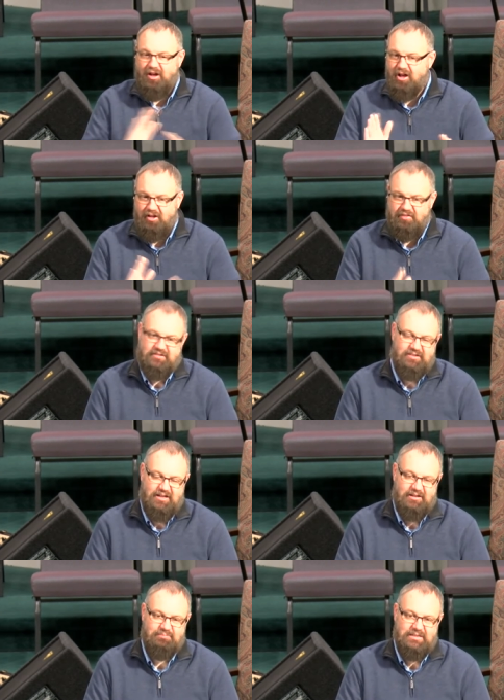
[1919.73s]
all the
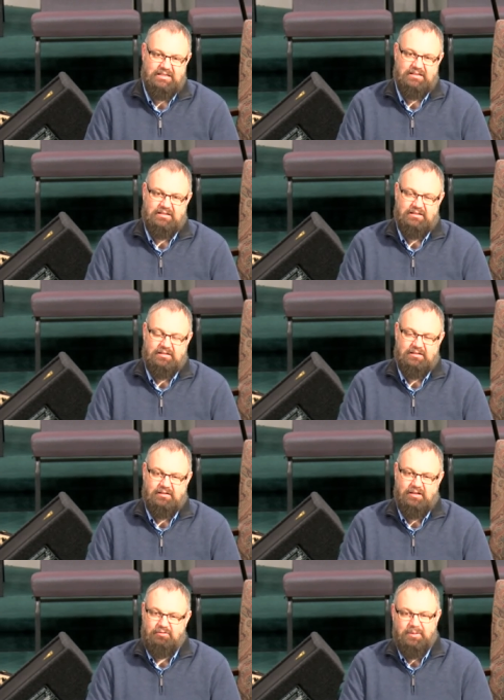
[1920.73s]
time.
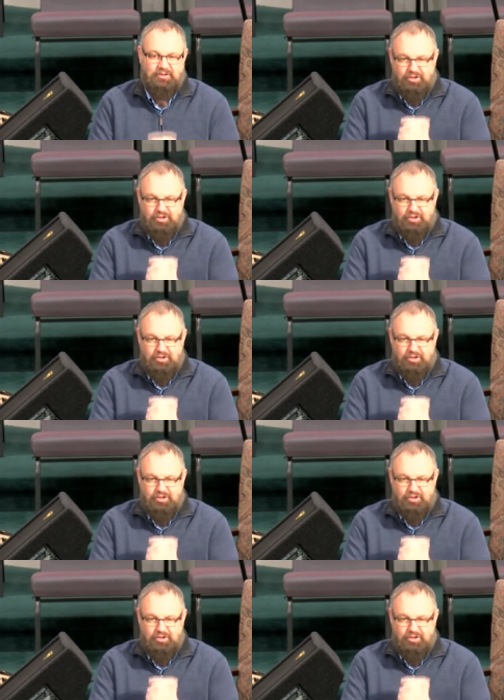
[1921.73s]
It's been